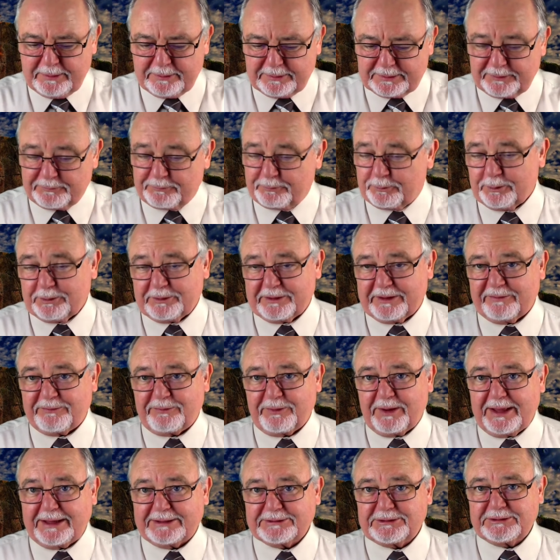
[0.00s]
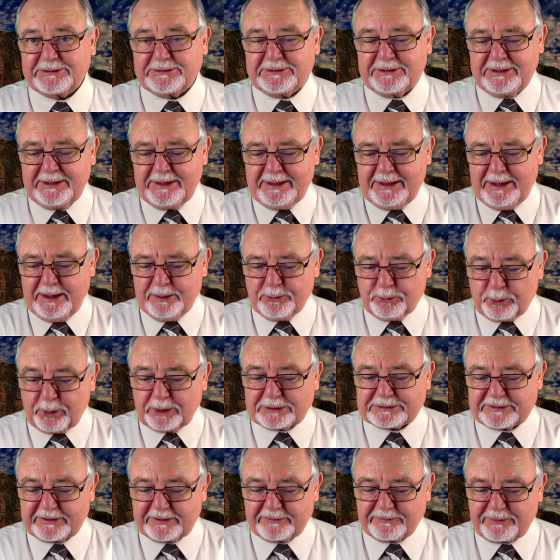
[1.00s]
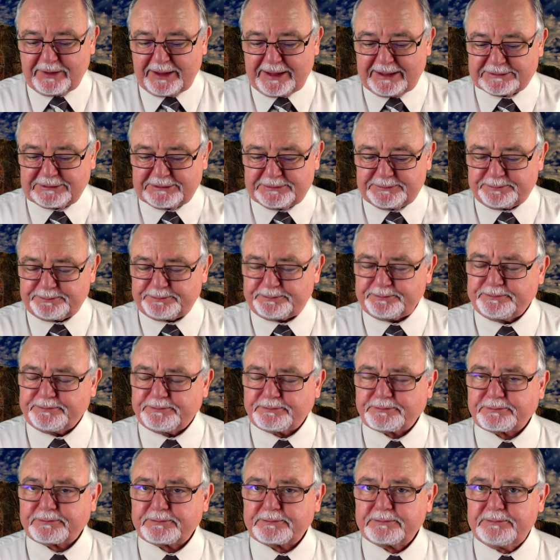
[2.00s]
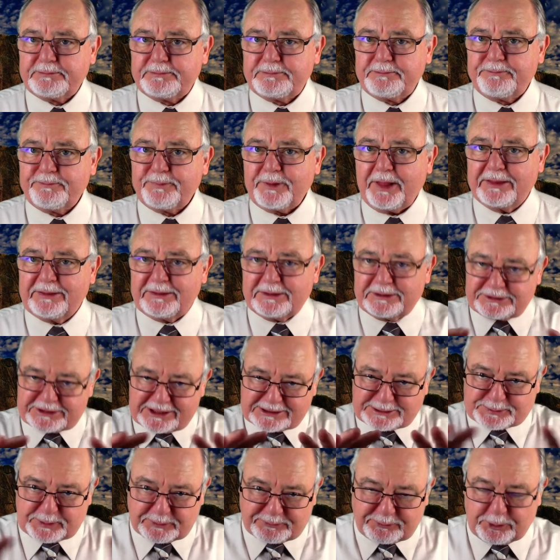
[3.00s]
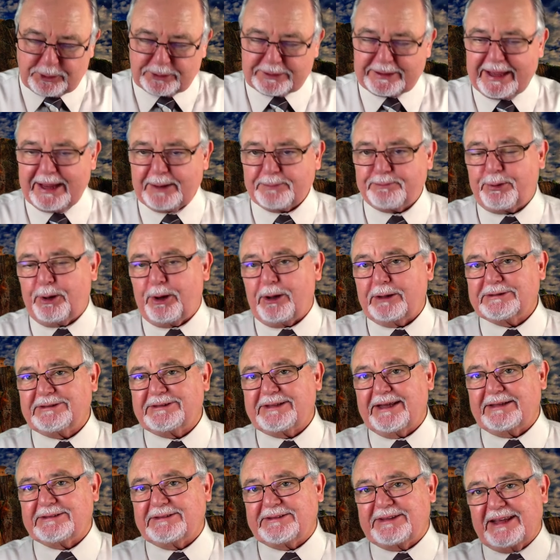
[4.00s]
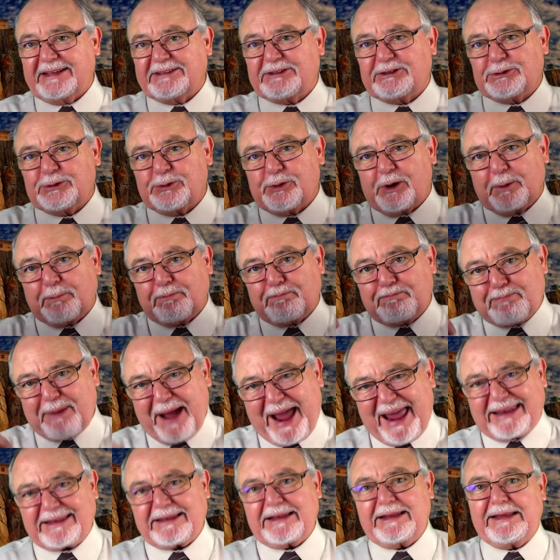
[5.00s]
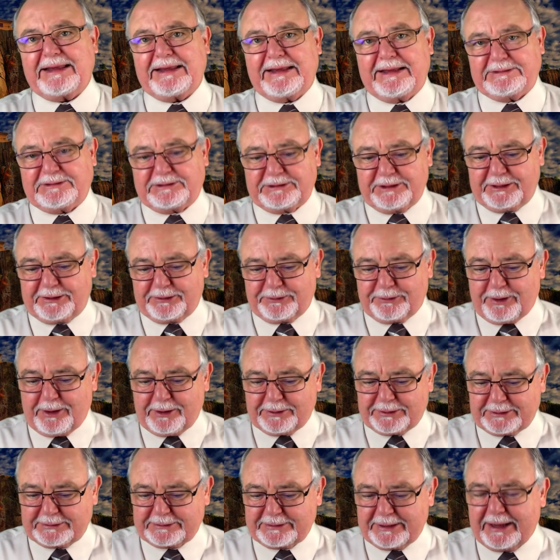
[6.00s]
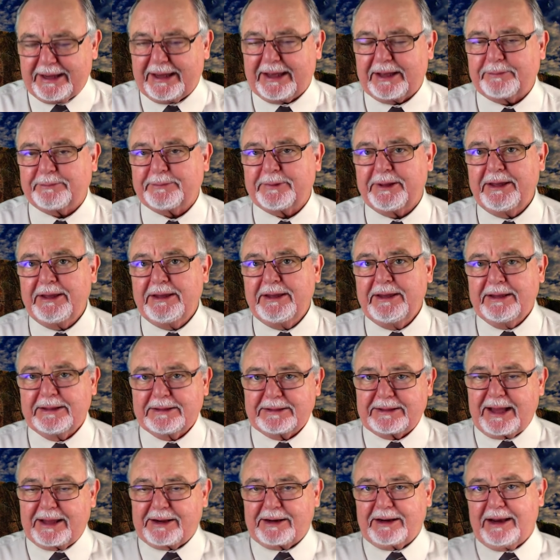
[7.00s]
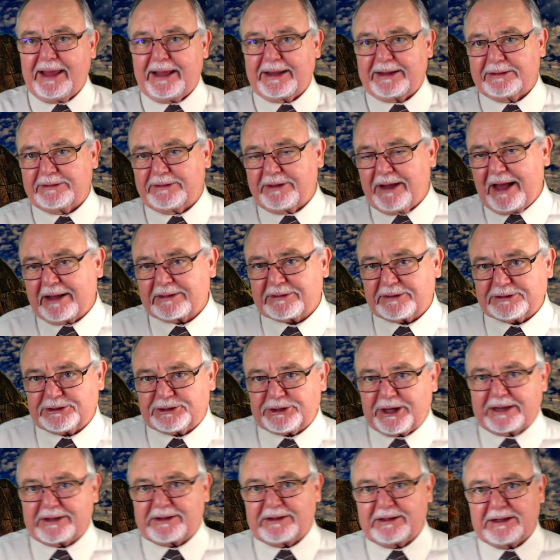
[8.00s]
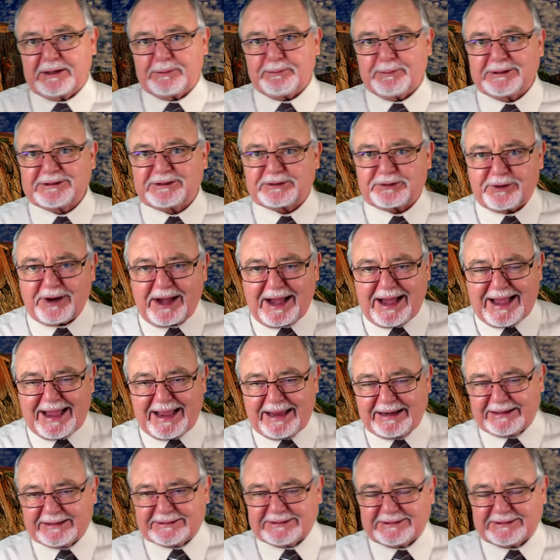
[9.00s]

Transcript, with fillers: or the fruit of the flesh, works of the flesh. Just before that, Paul says these two are battling each other all the time, kind of like a Doctor Jekyll and Mister Hyde